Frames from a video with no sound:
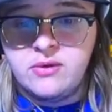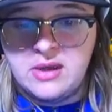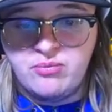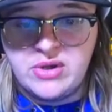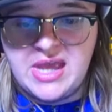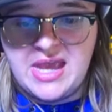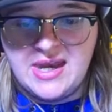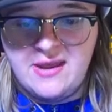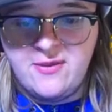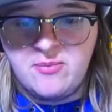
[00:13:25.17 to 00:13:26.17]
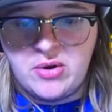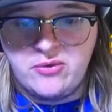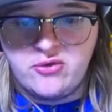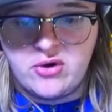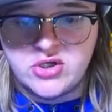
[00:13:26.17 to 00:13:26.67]
yep, we can hit the
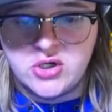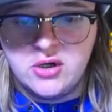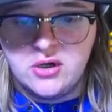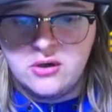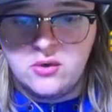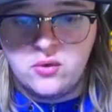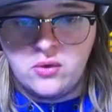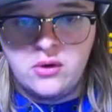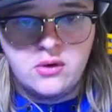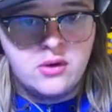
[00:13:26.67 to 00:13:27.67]
bone structure. Cool.